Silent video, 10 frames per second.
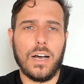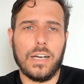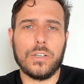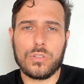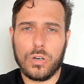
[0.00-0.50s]

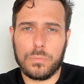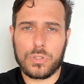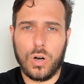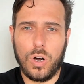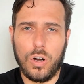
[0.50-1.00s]
in terms
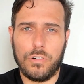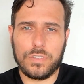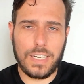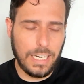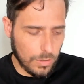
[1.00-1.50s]
of
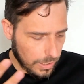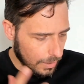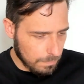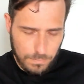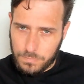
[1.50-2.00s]
saying, okay,
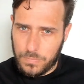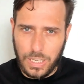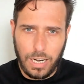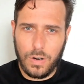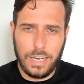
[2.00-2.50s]

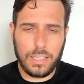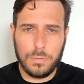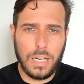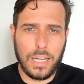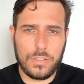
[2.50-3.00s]
now I can
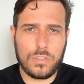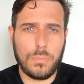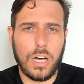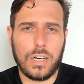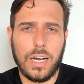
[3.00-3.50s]
apply this to
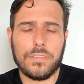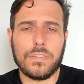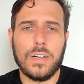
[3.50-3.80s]
my own life.